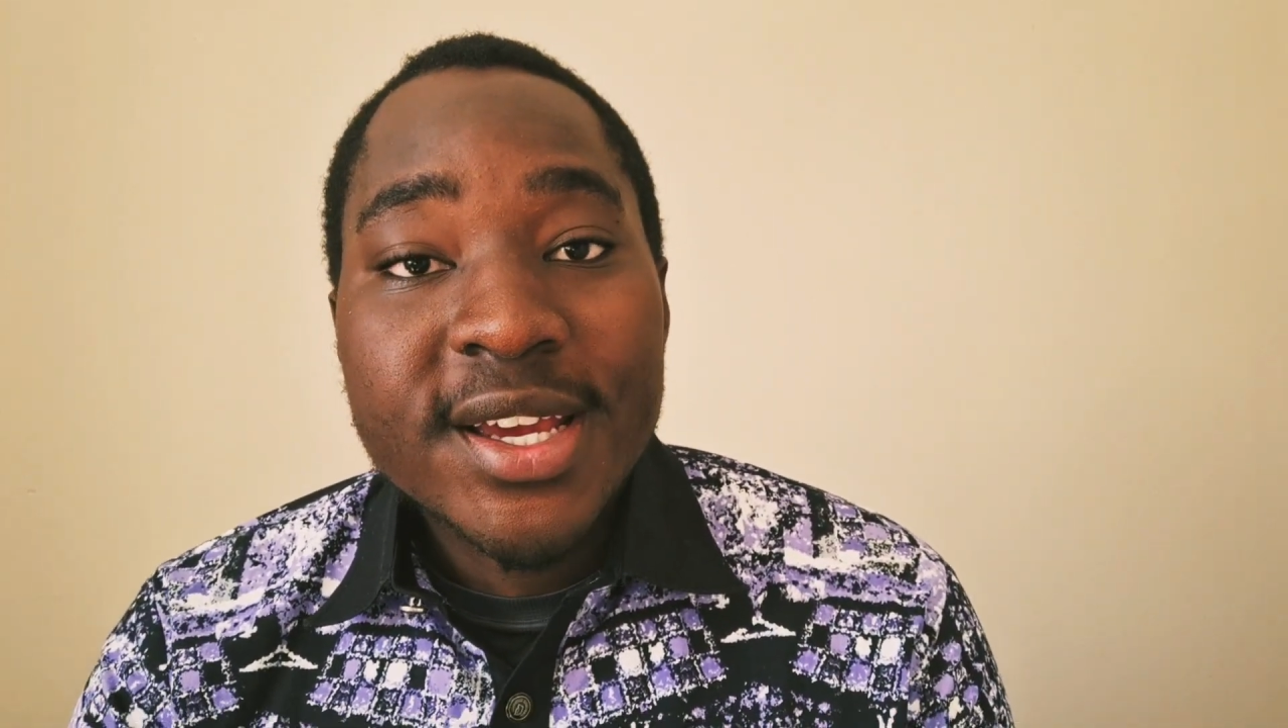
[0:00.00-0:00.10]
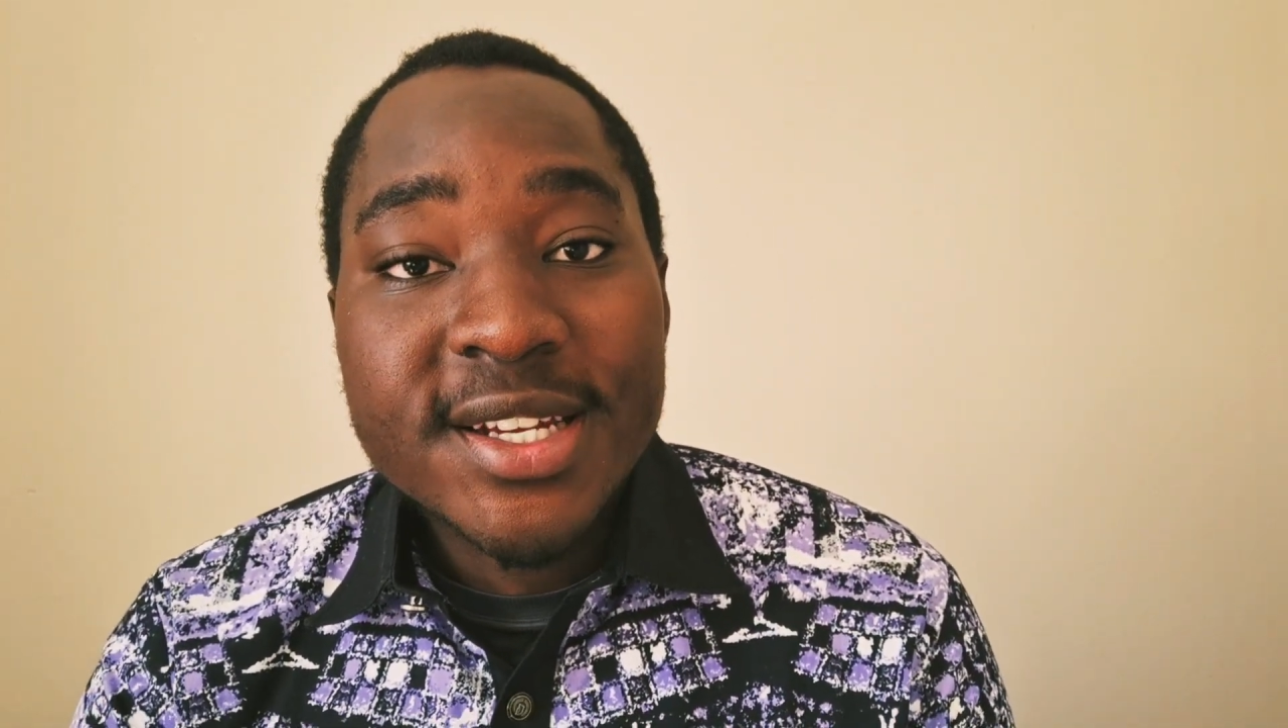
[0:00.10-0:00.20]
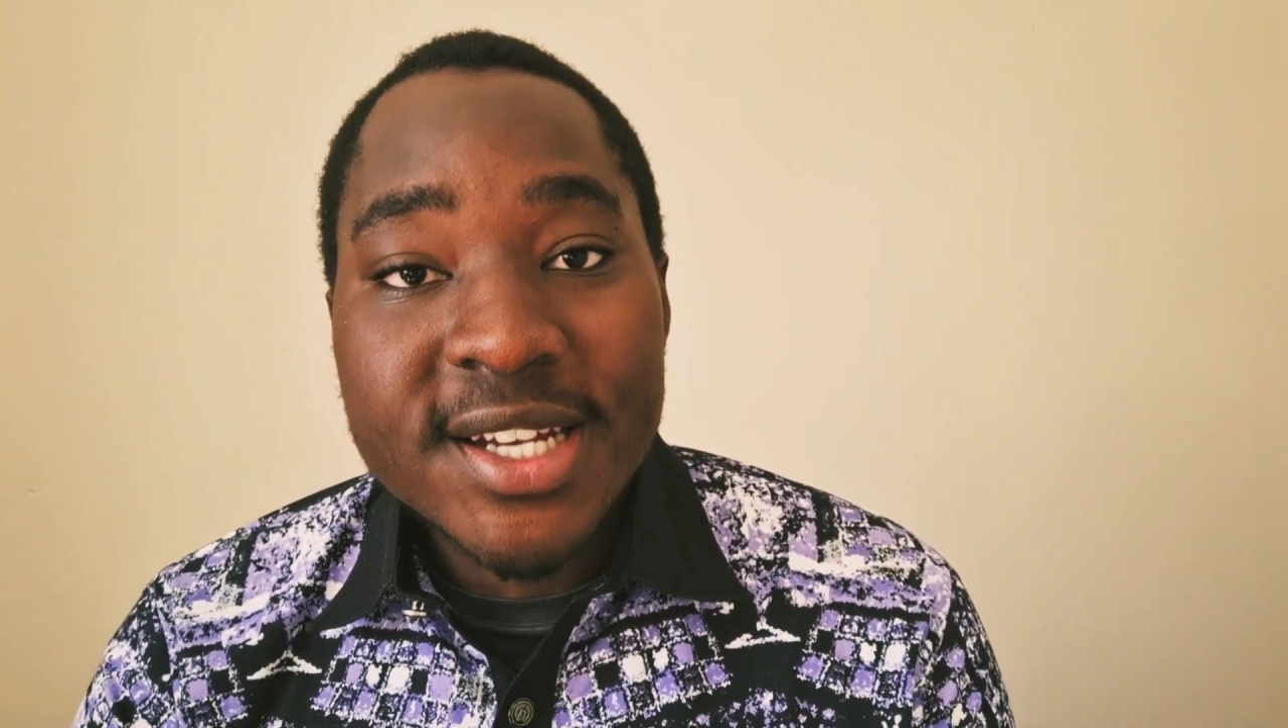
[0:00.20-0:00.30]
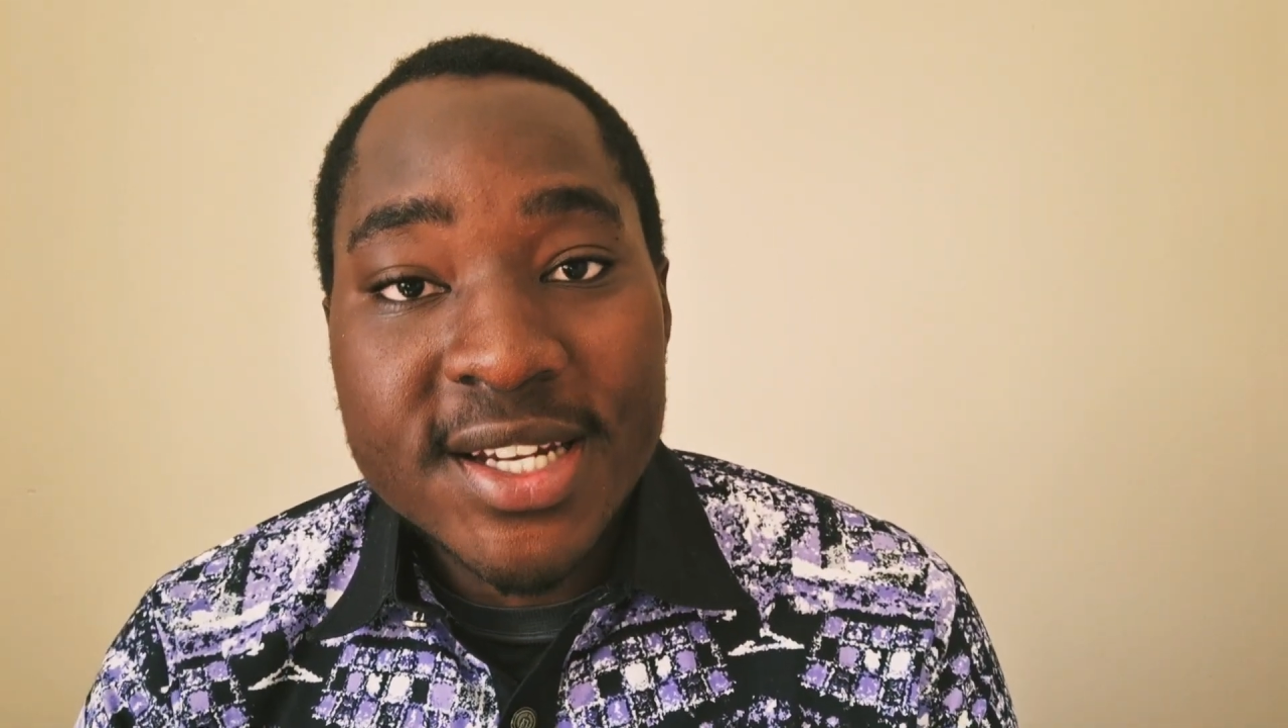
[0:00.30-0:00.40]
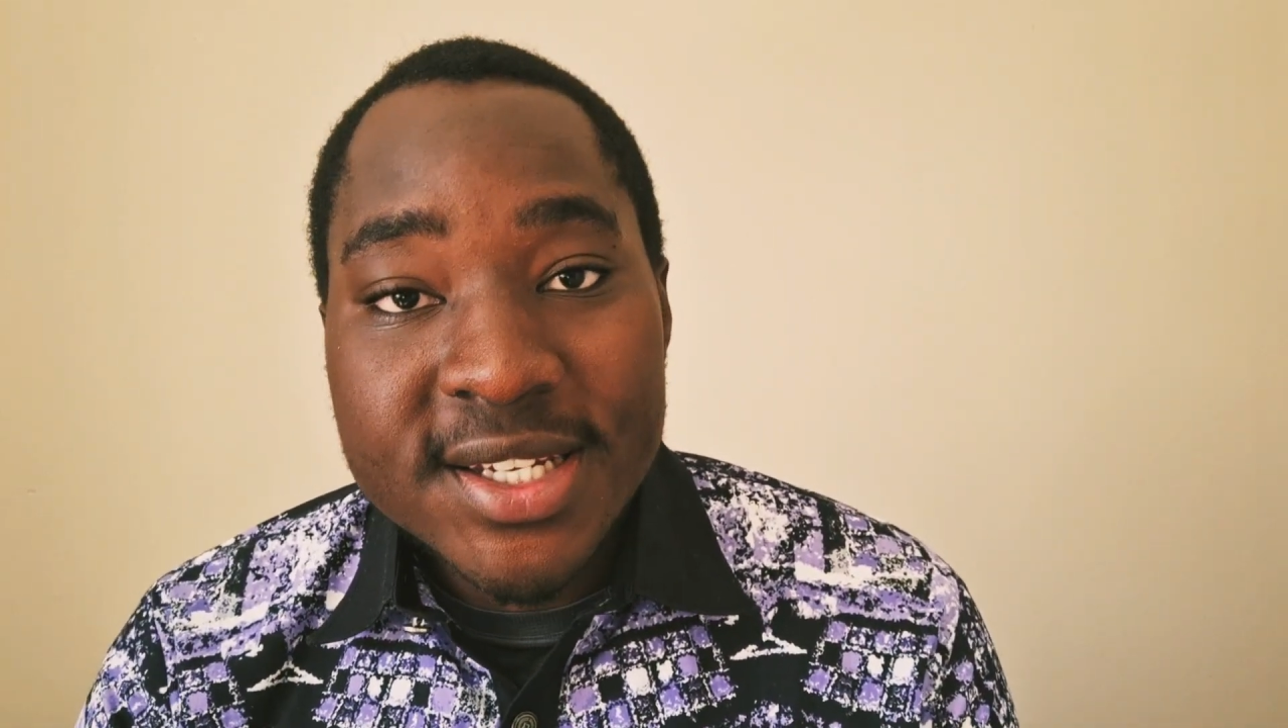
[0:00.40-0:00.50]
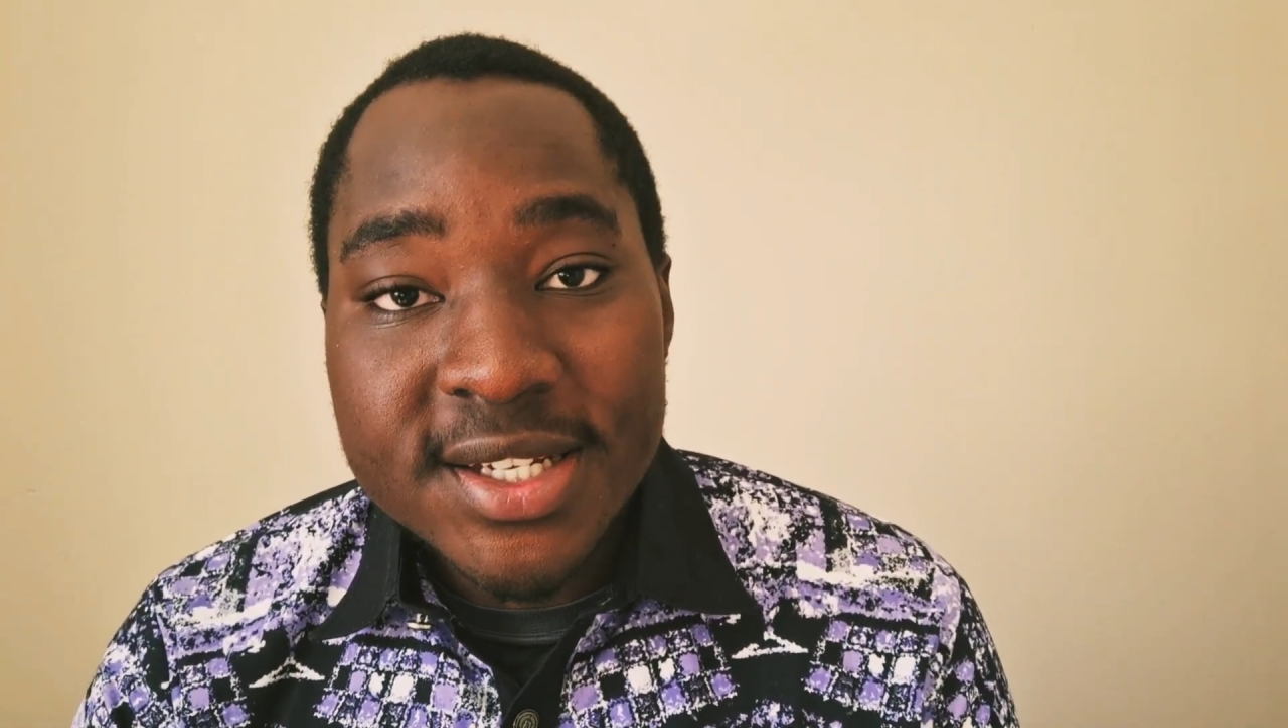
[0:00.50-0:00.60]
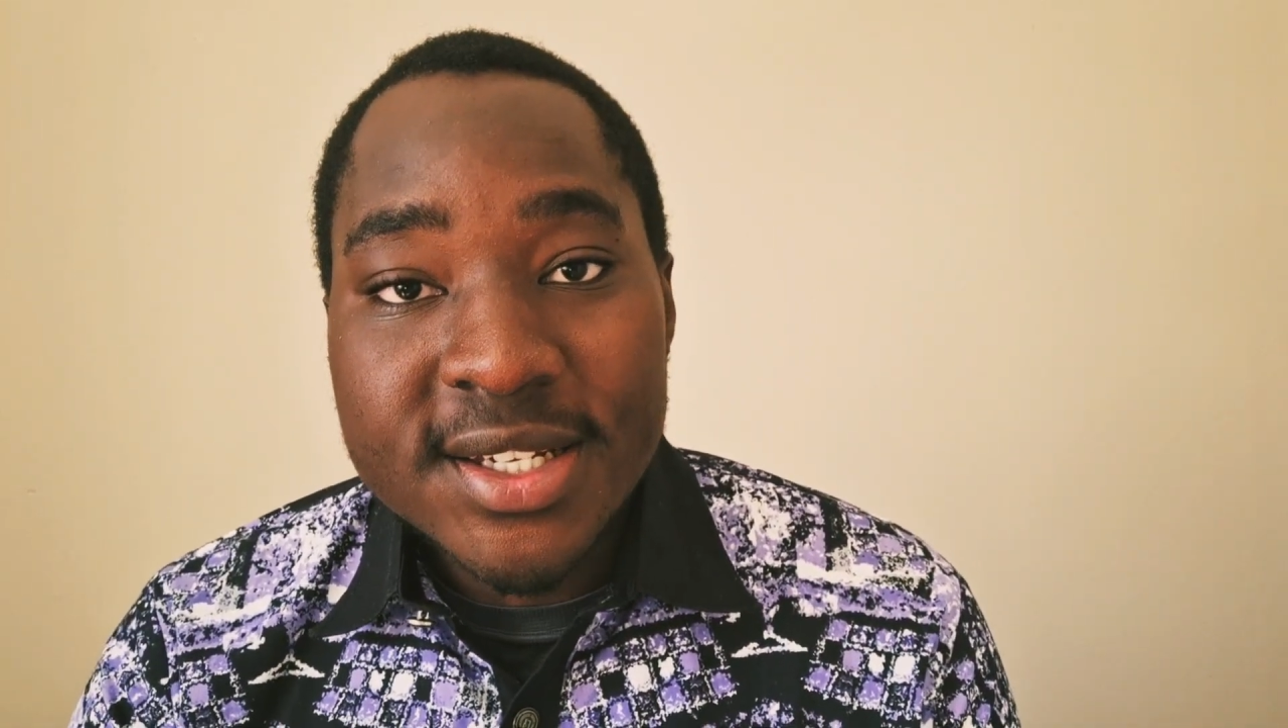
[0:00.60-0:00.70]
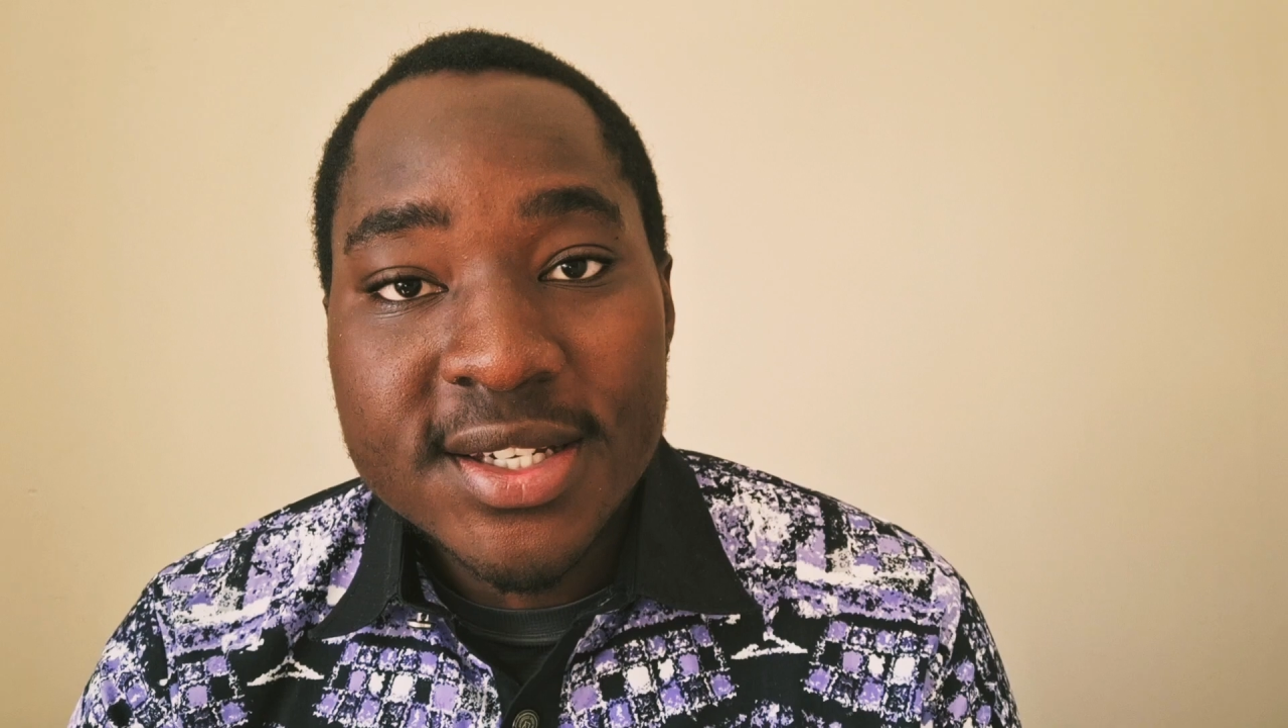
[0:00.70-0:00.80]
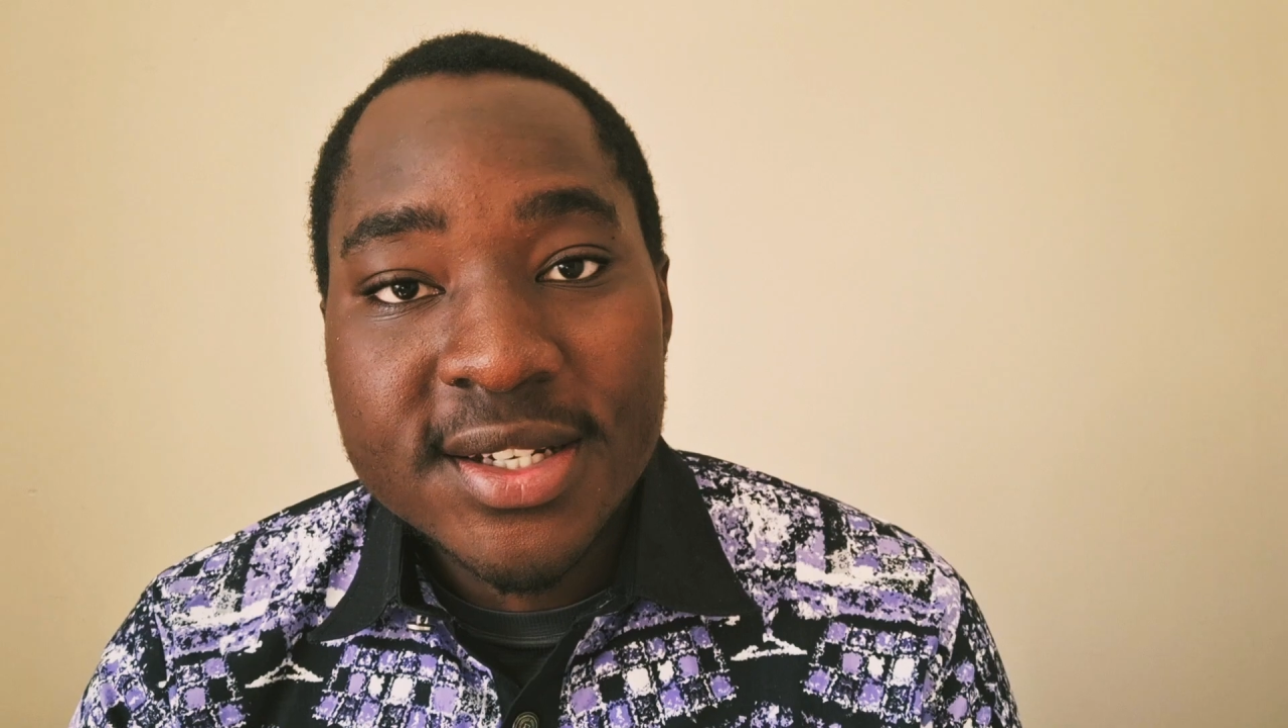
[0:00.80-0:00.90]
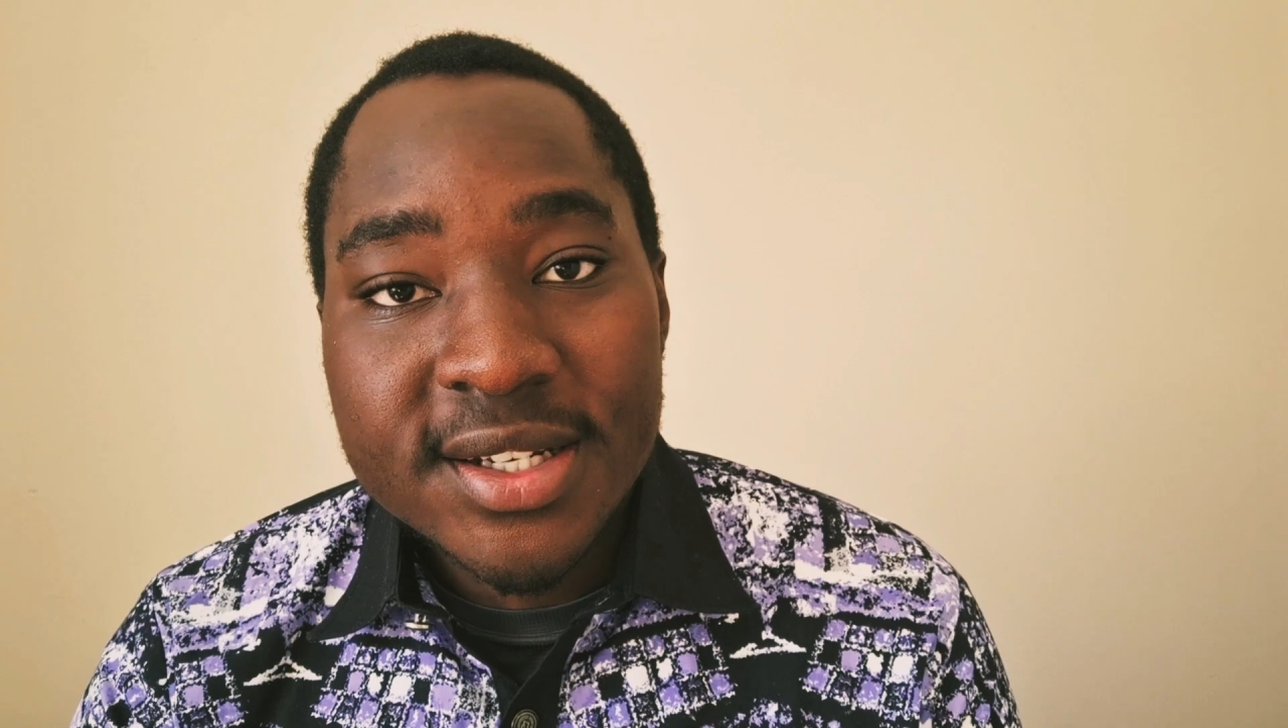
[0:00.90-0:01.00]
Genesis,